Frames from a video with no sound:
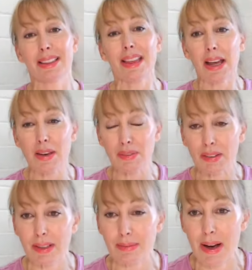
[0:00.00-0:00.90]
Thank you
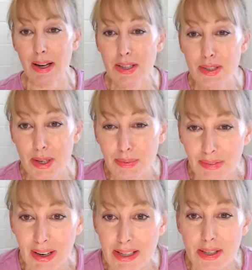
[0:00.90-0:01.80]
very much. True
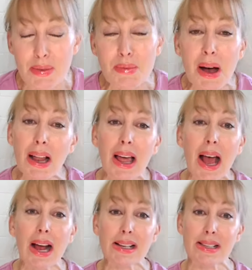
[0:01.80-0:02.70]
professional. Well,
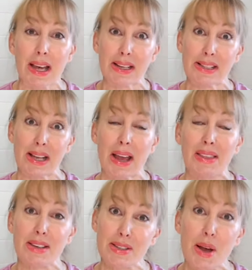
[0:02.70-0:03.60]
as they say,
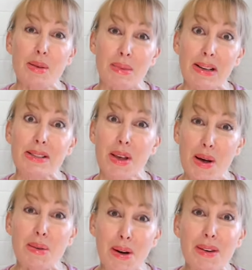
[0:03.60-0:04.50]
the show must
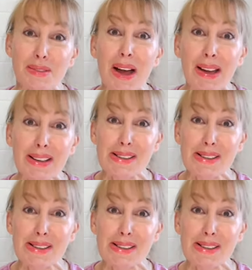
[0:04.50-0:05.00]
go on, right?